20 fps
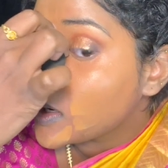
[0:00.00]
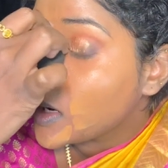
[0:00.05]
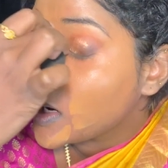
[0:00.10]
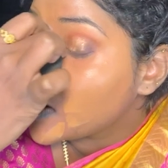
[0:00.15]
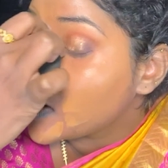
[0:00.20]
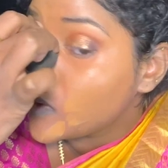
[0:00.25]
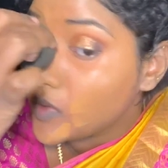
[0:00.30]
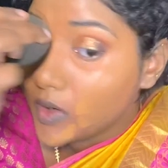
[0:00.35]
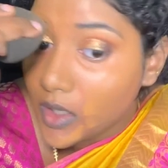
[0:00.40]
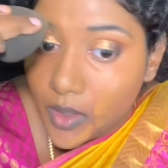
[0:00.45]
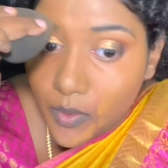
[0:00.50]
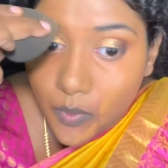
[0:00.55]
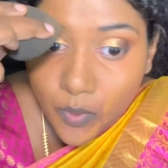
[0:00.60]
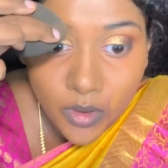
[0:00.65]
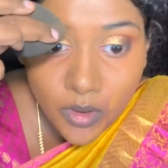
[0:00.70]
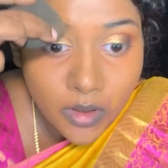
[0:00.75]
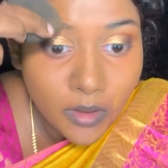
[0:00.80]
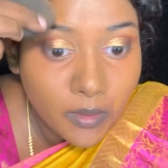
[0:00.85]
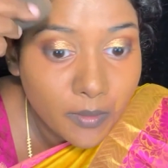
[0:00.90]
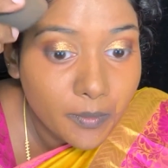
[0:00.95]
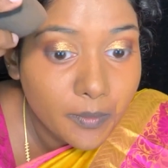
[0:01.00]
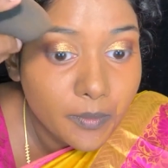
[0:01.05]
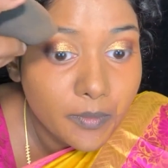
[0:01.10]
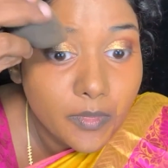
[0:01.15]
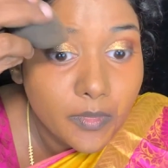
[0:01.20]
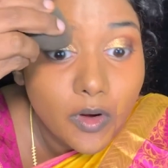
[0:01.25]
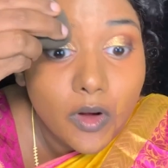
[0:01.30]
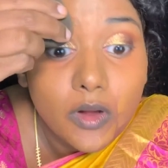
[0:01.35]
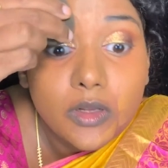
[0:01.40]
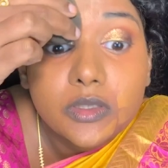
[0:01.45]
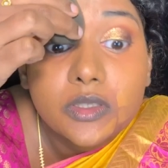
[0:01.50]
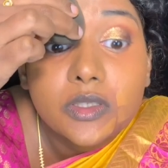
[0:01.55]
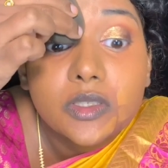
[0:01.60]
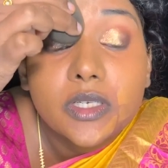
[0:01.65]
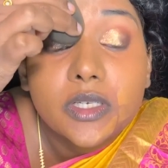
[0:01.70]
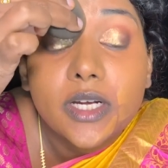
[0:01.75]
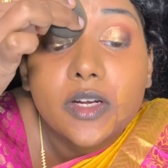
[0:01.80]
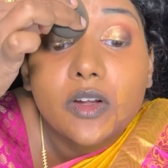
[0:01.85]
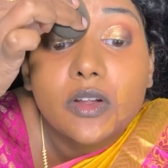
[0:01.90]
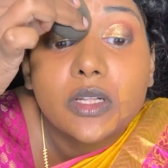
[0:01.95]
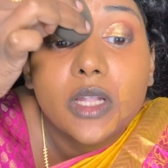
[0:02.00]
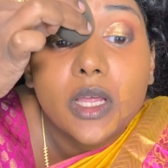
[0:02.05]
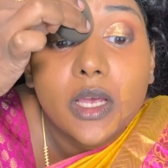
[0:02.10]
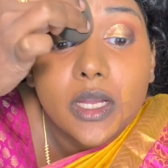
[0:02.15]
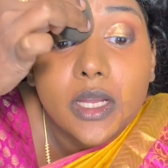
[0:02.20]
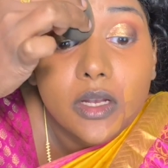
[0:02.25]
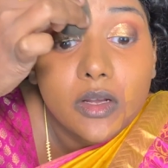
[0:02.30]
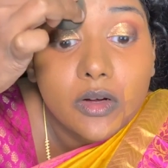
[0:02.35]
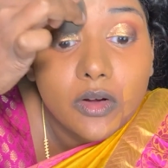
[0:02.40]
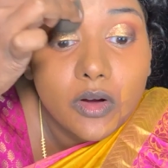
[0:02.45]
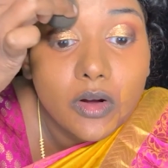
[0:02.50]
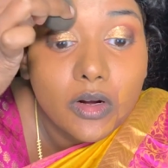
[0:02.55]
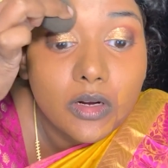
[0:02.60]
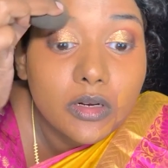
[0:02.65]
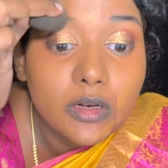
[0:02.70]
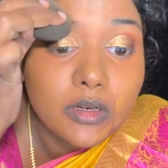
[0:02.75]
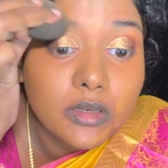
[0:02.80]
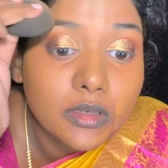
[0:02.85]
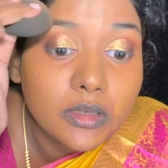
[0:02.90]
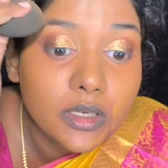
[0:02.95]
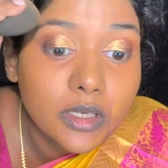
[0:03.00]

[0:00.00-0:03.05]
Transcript: I really want to concentrate on the inner corner